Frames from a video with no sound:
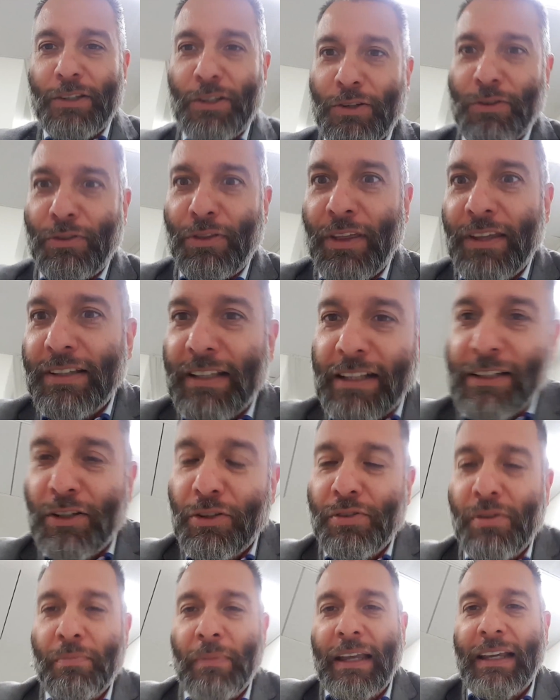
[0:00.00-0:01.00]
you think that
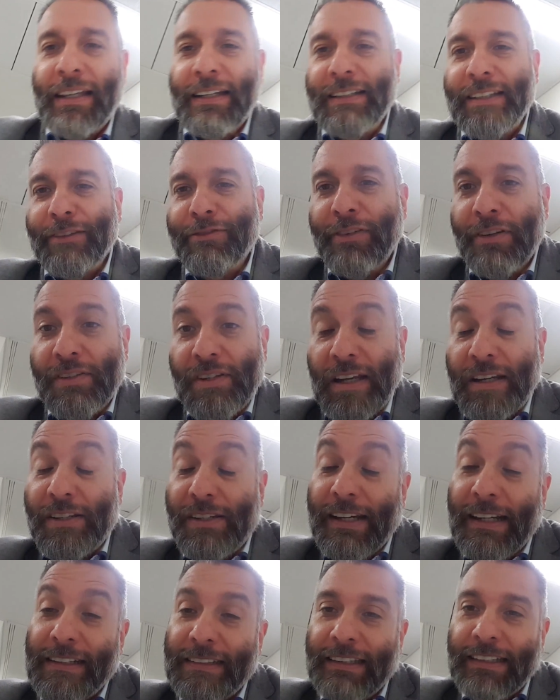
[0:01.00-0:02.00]
doesn't make any difference, and
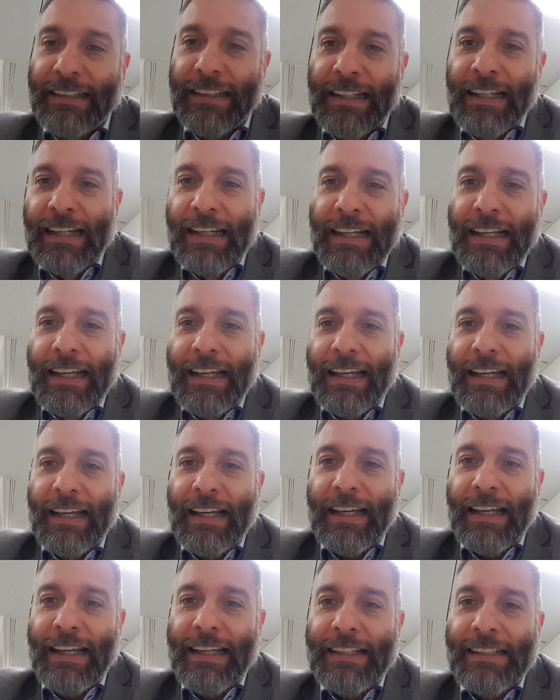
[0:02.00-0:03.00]
certainly
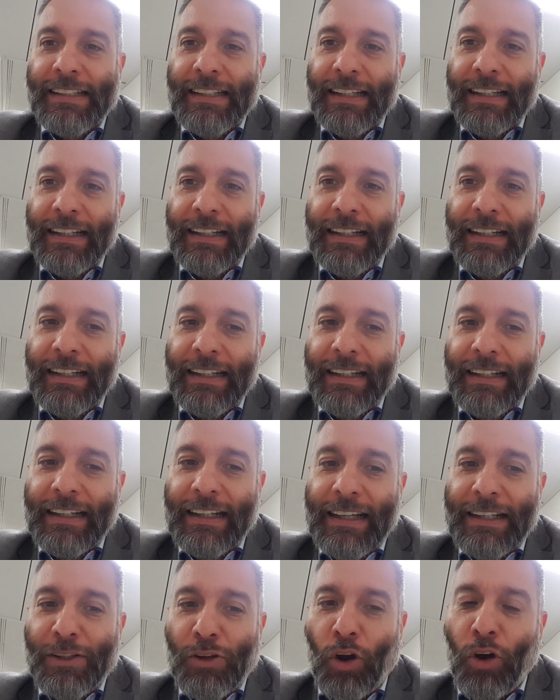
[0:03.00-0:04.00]

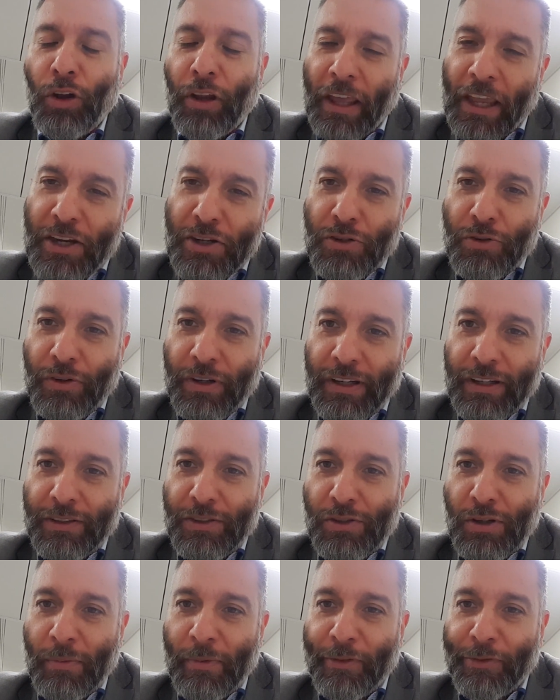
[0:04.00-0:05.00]
it's all
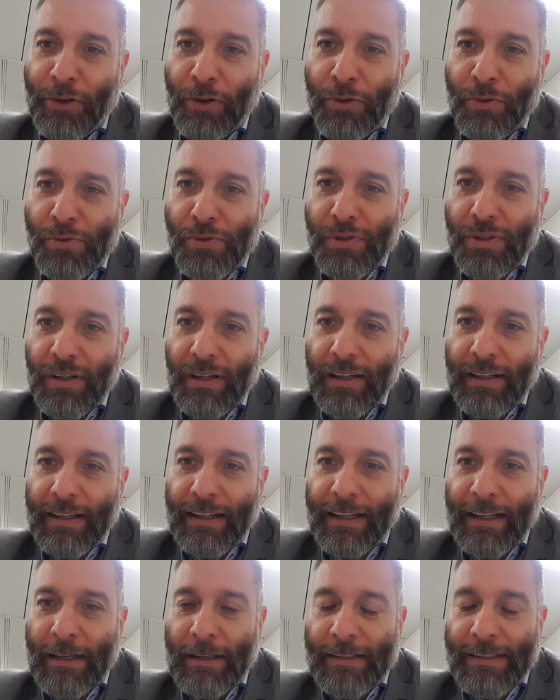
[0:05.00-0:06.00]
history, some of those
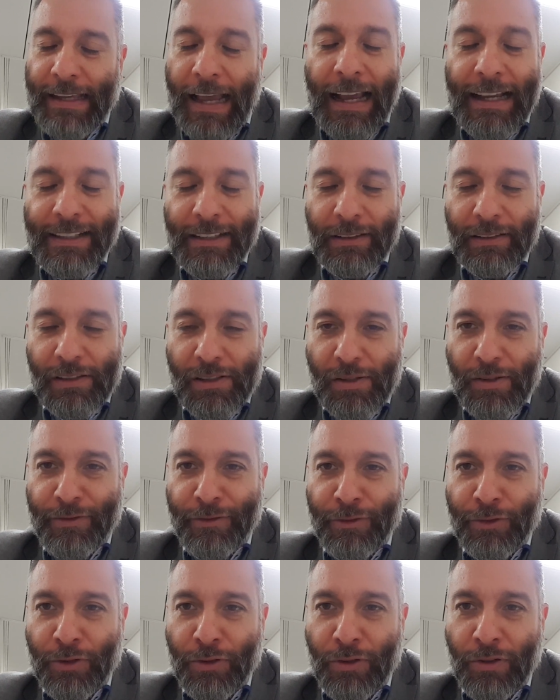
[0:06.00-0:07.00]
titles
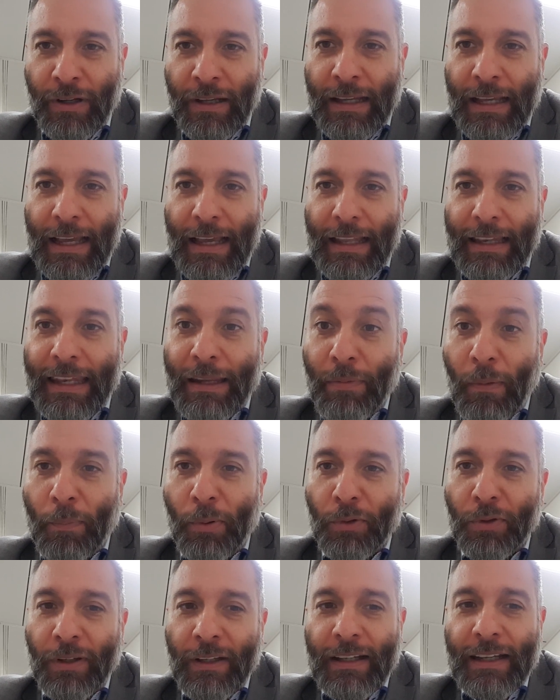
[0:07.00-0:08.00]
for
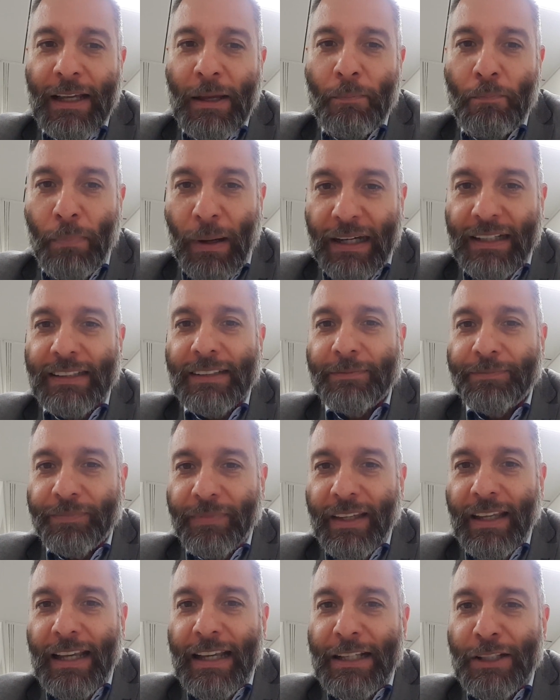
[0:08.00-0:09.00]
Liverpool, but
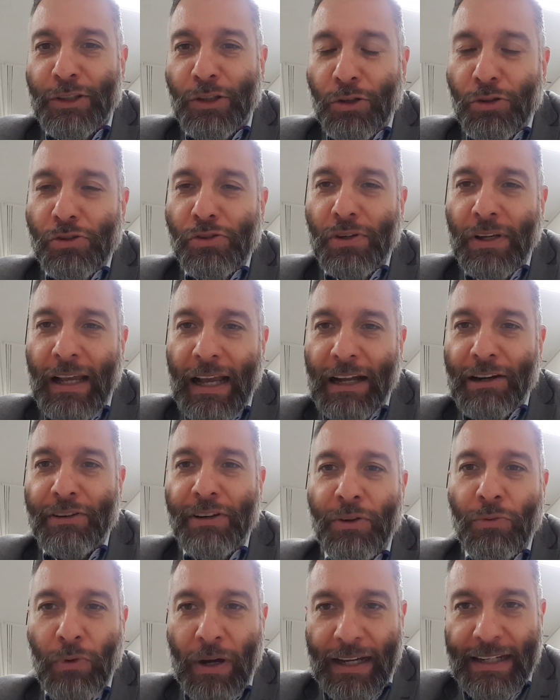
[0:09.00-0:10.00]
it does
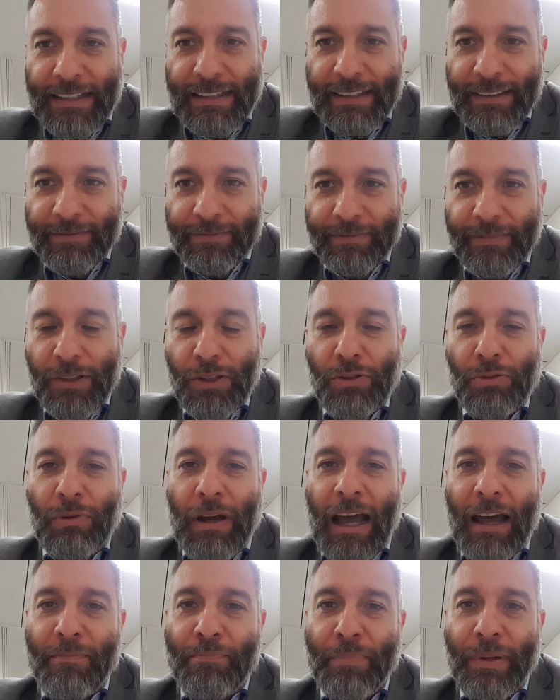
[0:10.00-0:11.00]
carry weight to
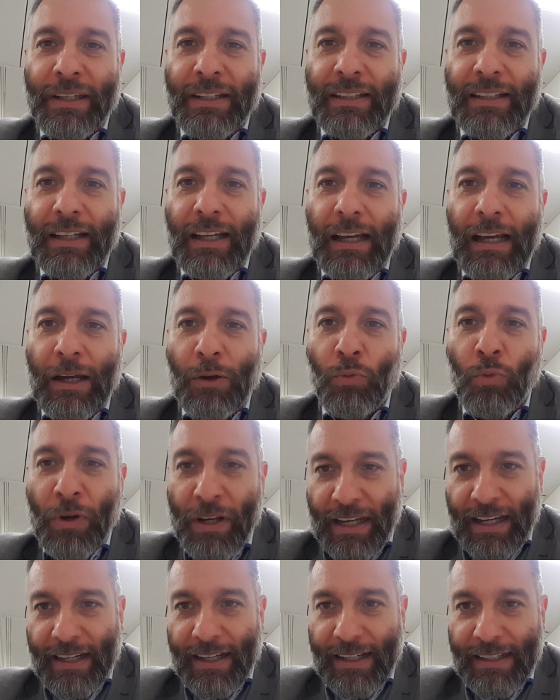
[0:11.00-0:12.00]
have been a
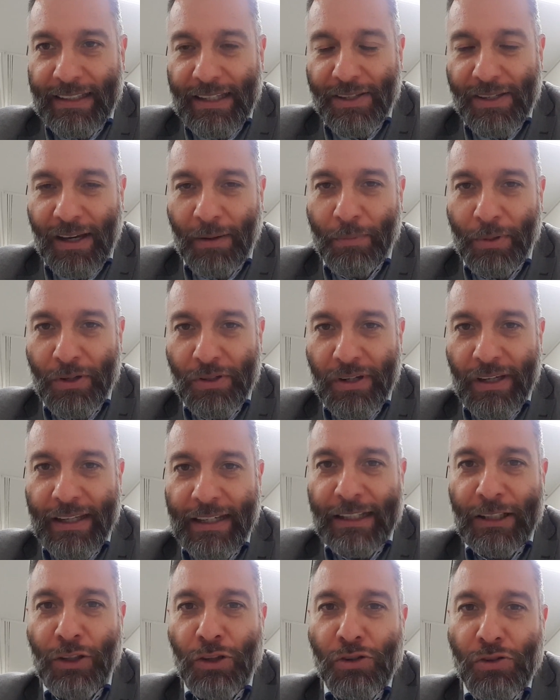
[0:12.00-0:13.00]
winner in the Champions
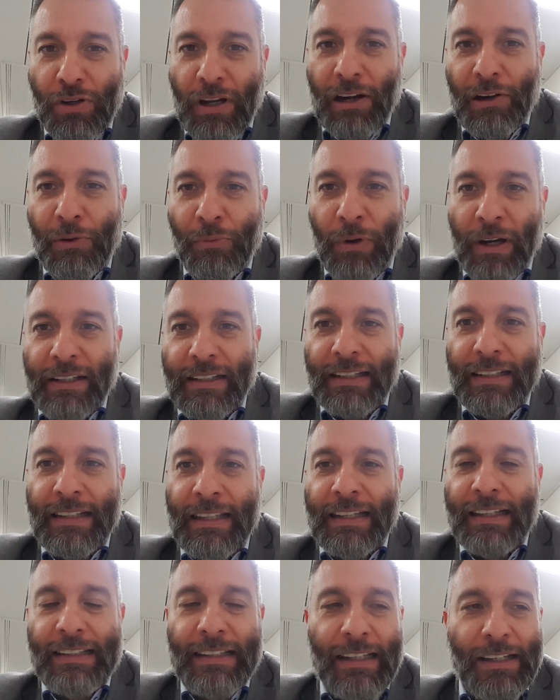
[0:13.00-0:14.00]
League. It does carry weight.
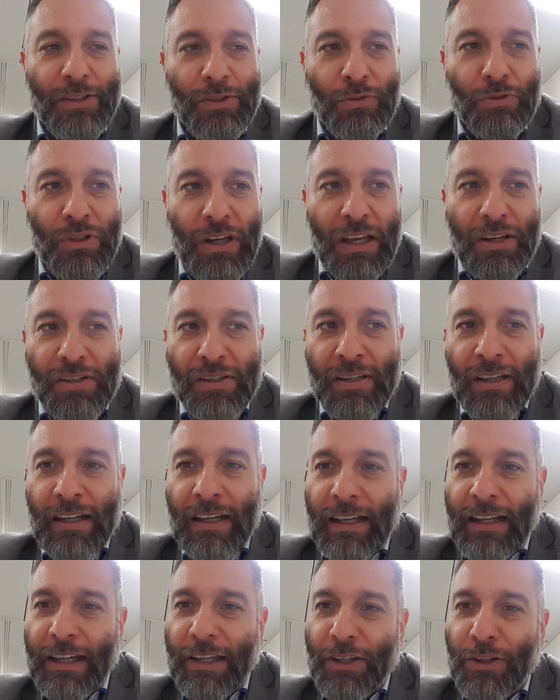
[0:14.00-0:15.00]
It suggests
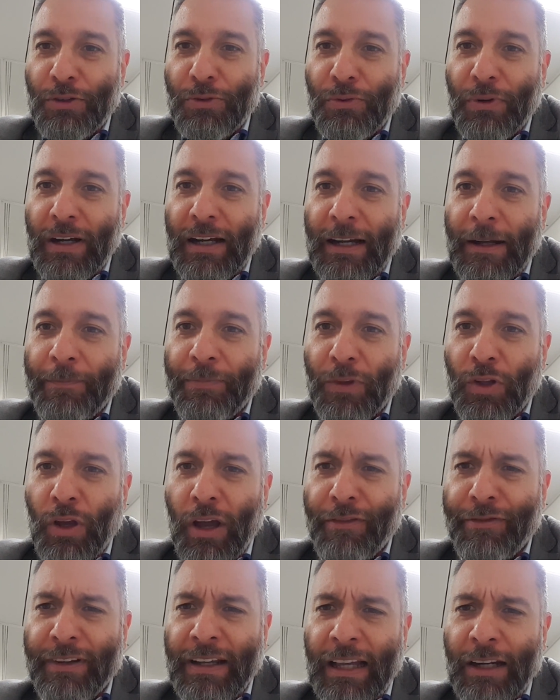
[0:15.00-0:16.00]
you
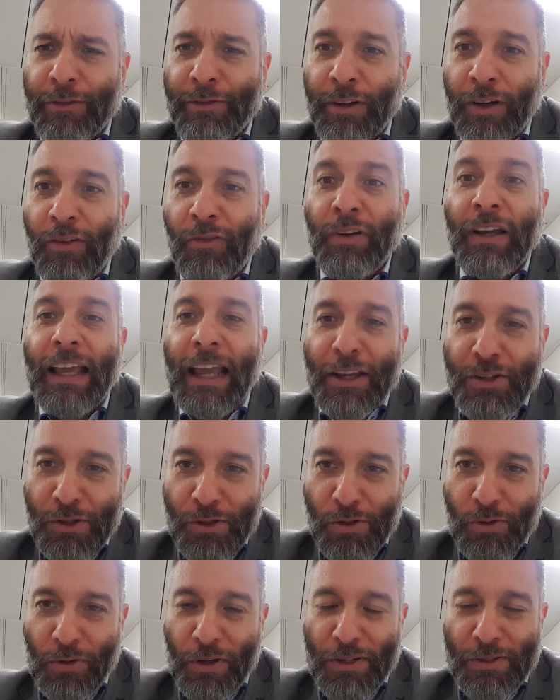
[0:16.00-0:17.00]
have kind of an
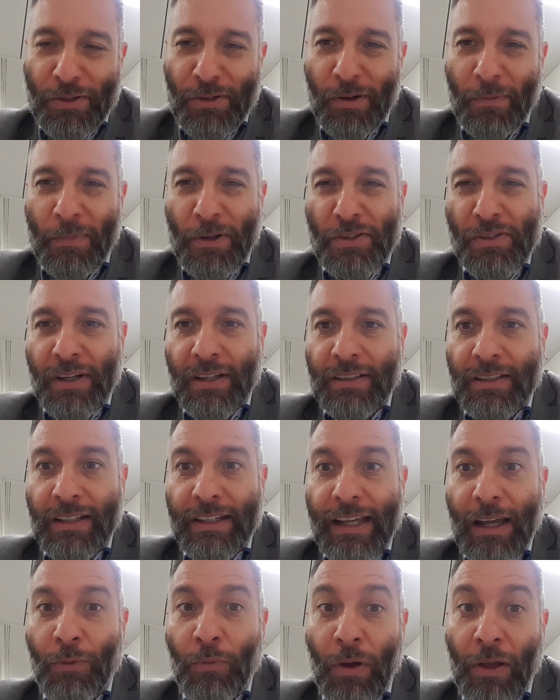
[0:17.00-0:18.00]
obligation to history, but
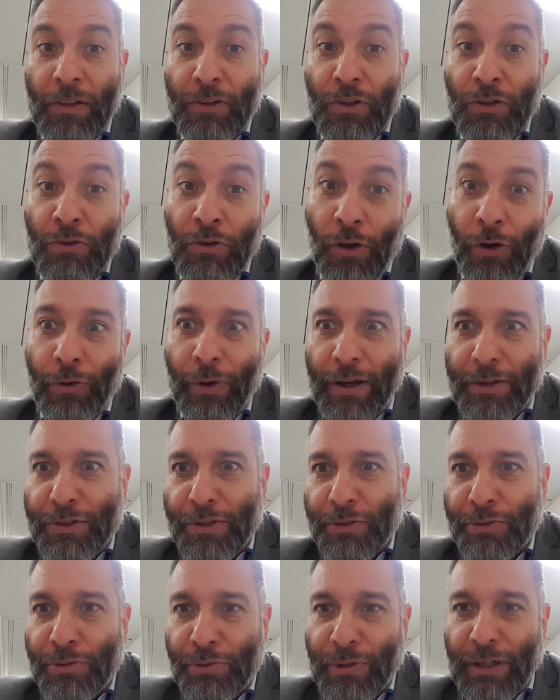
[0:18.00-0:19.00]
certainly you know how
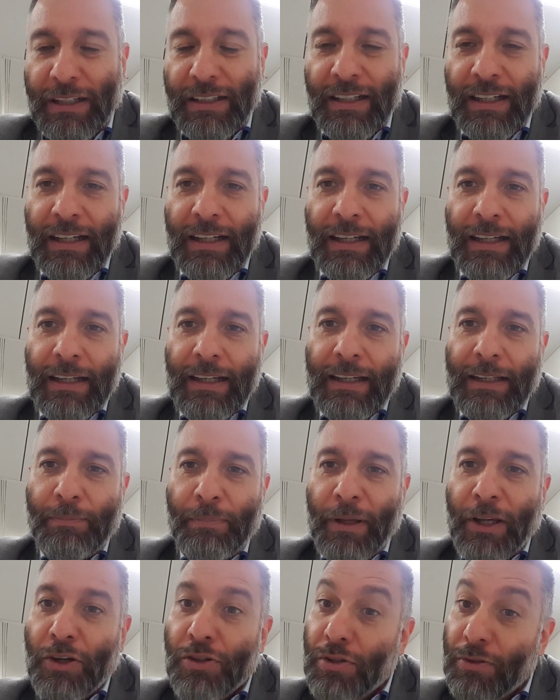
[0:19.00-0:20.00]
to do it
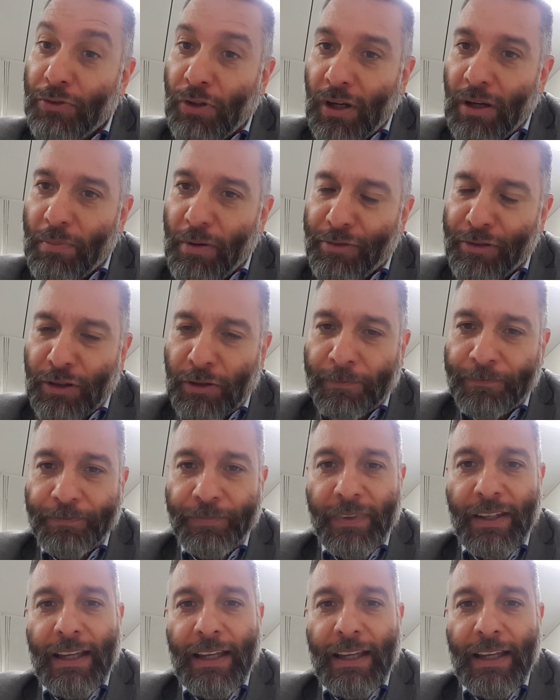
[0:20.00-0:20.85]
because you've done it before.